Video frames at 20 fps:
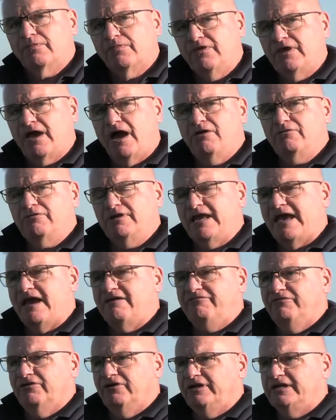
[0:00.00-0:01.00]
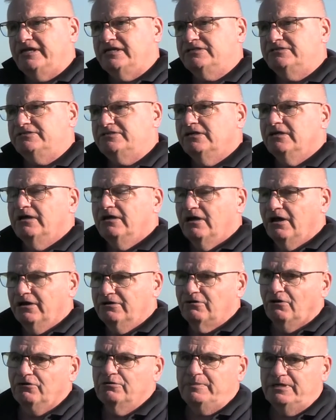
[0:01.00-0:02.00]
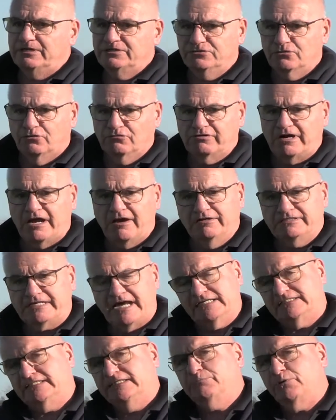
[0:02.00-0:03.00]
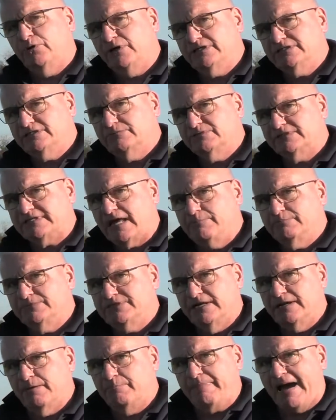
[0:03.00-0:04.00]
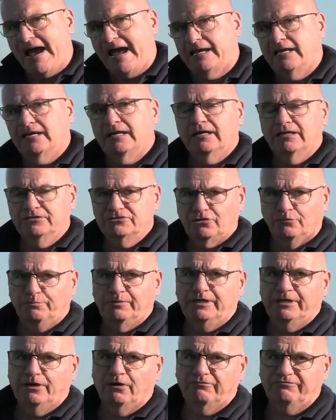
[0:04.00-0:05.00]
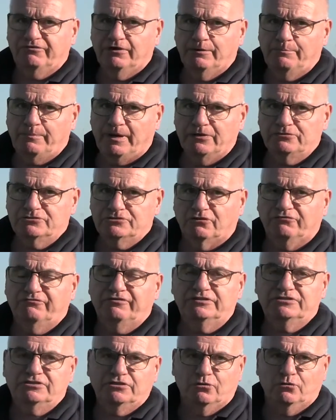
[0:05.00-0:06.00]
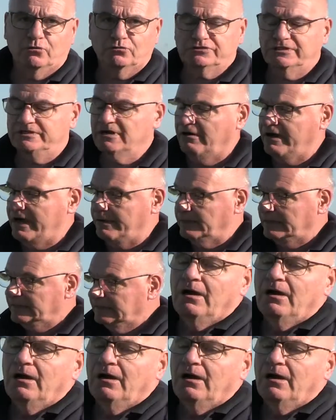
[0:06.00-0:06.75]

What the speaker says: The only effort is agronomists or growers actually putting some stems in a bag and dropping it off at a post office or to Niab.